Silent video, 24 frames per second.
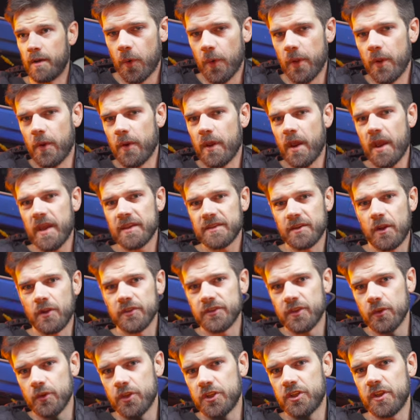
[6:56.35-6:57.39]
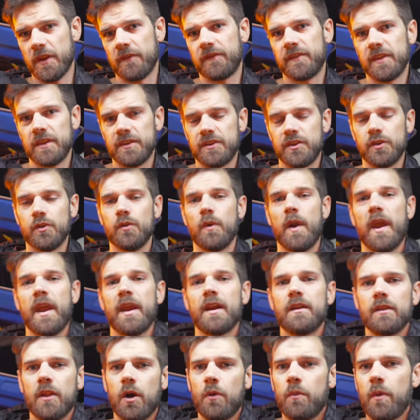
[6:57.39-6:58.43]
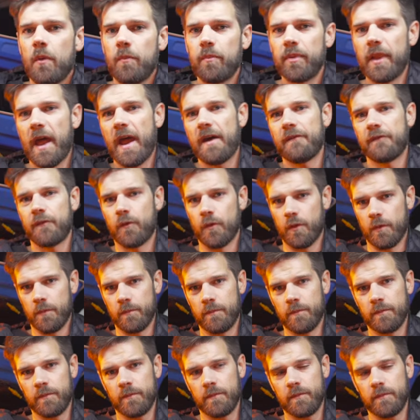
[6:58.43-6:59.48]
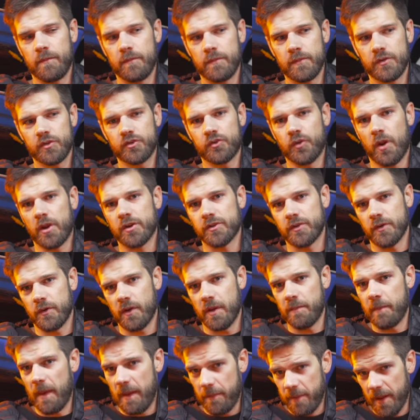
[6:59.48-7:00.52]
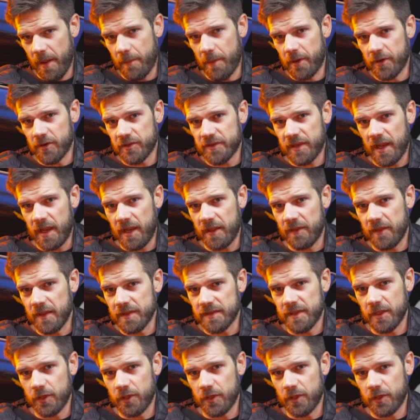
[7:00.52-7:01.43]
Toyota has also shifted to a global platform structure, and maybe I'm understanding this